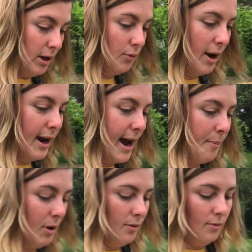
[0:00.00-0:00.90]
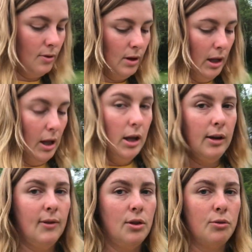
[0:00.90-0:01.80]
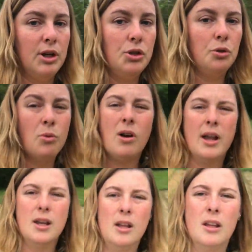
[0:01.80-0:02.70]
getting ready to happen. Give it 3, 2, 1.